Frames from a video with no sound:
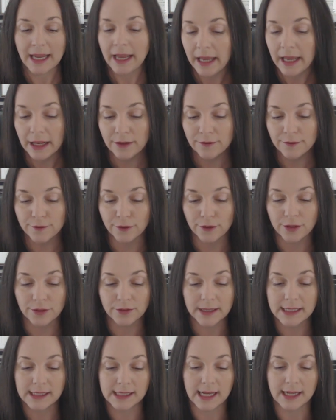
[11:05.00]
10 for
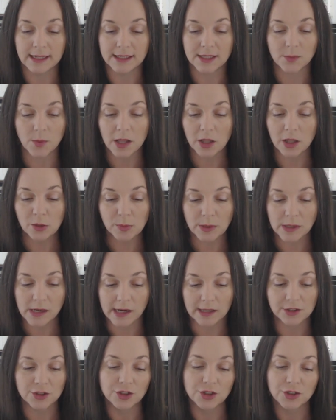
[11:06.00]
3 sets, swallow
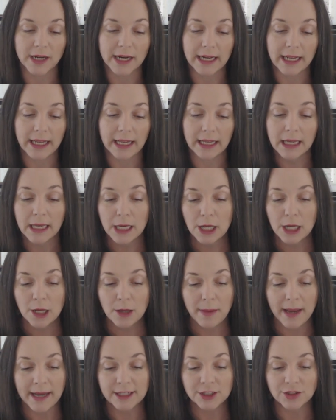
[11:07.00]
precaution training,
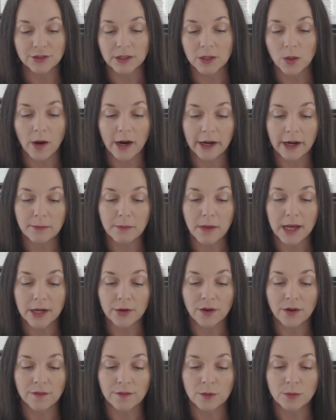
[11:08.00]
patient required
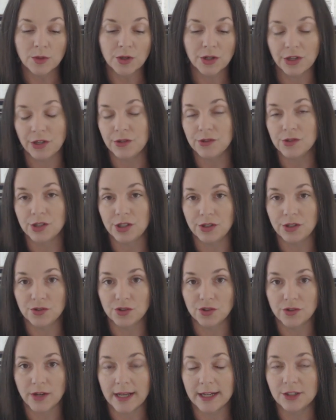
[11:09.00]
moderate verbal cues to
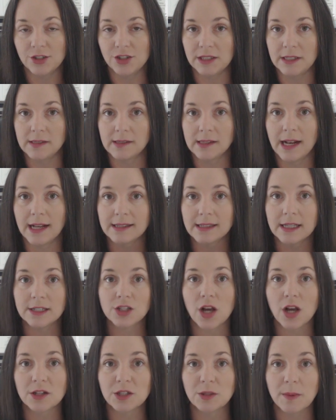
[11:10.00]
use strategies. And as I
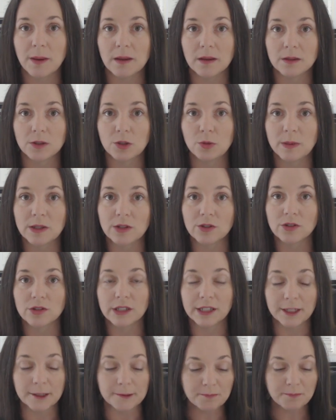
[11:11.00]
talked about a little bit
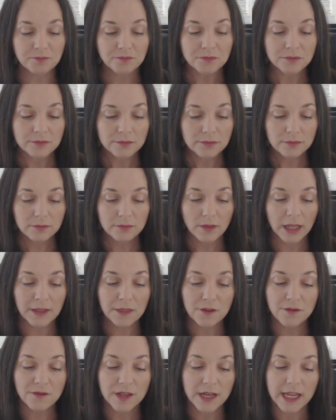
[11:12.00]
earlier
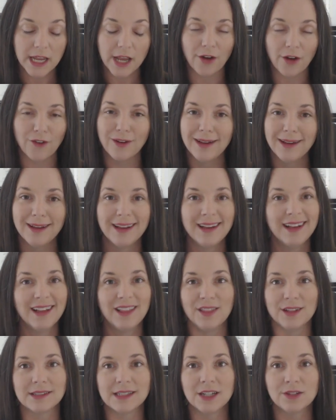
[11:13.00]
in the video,
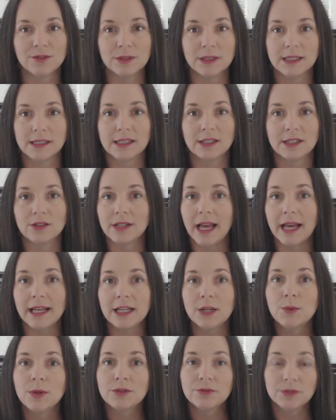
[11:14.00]
that's not really skilled.
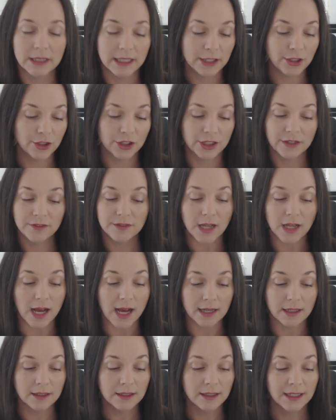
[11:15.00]
Anyone really could have
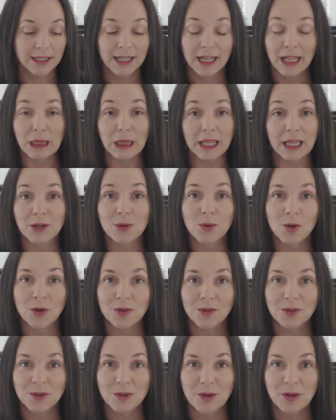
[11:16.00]
done
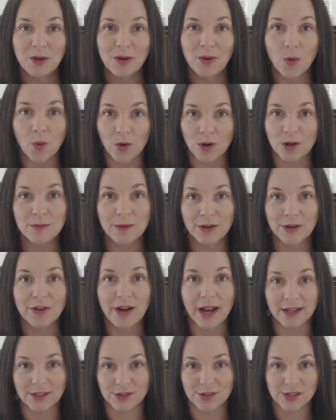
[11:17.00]
lingual
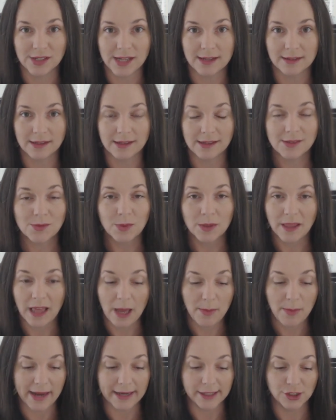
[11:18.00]
oromotor exercises with
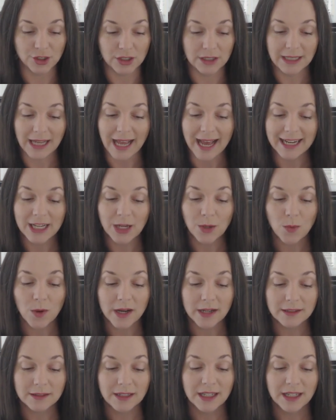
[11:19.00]
that patient.
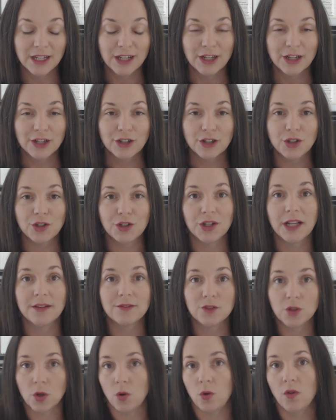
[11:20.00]
Anyone could
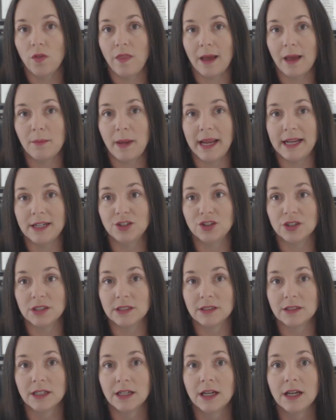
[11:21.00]
have told that
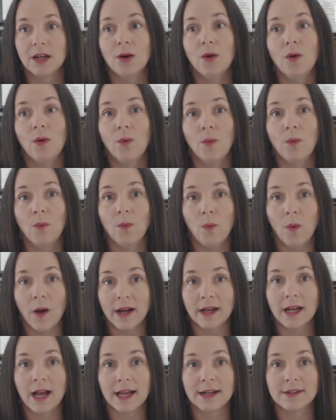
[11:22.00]
patient
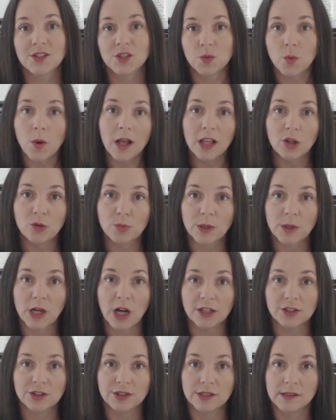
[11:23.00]
what kind of swallow
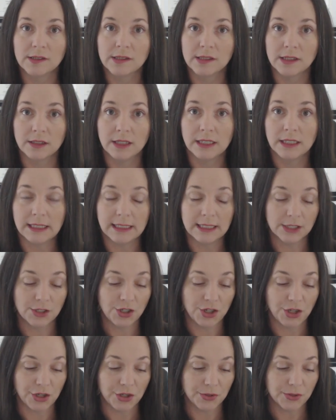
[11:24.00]
precautions that they needed
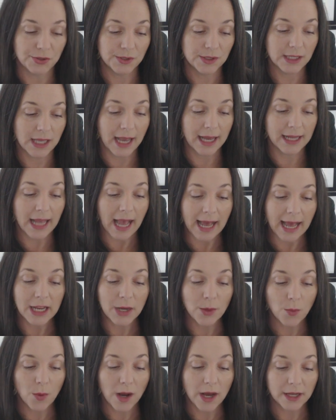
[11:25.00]
to use, and
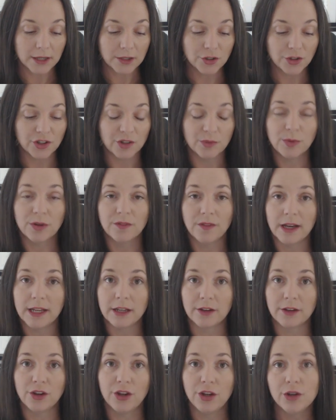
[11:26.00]
anyone could have
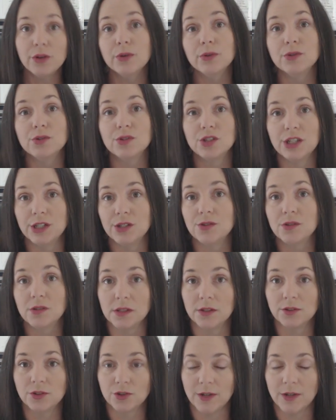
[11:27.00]
provided cues to use
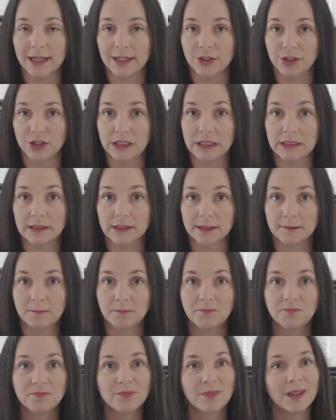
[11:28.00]
those strategies.
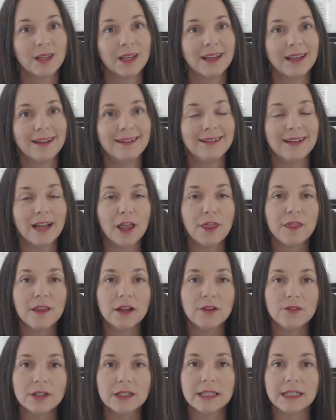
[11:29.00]

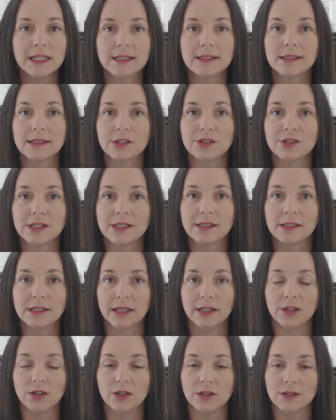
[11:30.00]
Nothing really necessarily
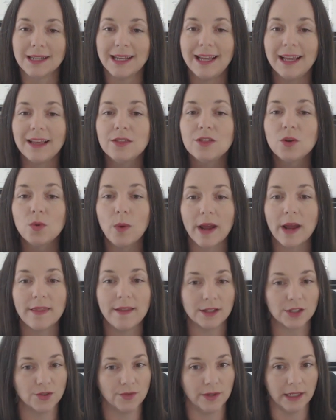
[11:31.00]
skilled in the way
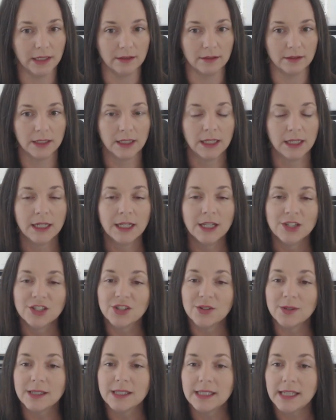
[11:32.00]
that's written.
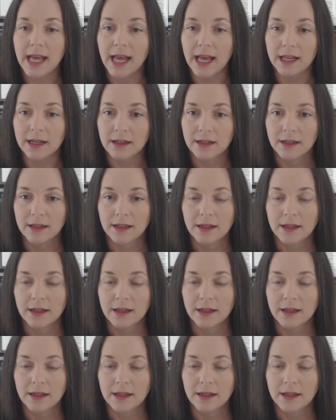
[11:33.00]
So instead,